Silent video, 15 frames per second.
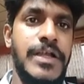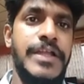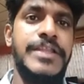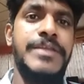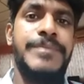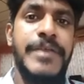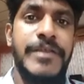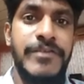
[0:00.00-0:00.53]
In
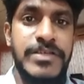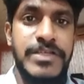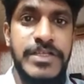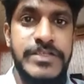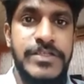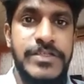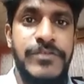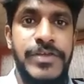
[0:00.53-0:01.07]
the previous
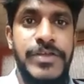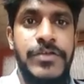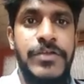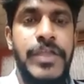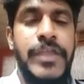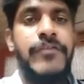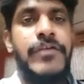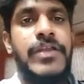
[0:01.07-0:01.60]
lecture video,
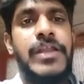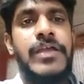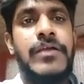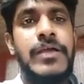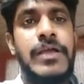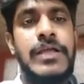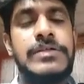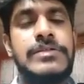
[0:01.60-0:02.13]
given
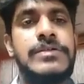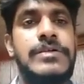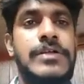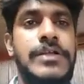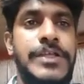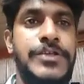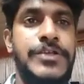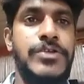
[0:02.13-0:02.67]

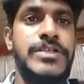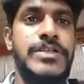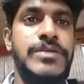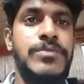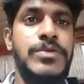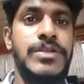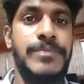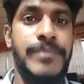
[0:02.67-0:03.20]

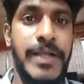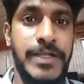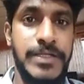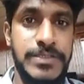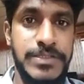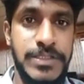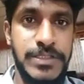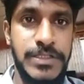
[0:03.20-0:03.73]
introduction about the
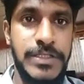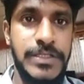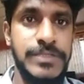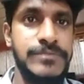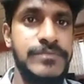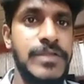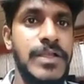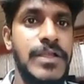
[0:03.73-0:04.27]
banker's
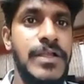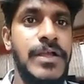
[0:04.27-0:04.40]
algorithm,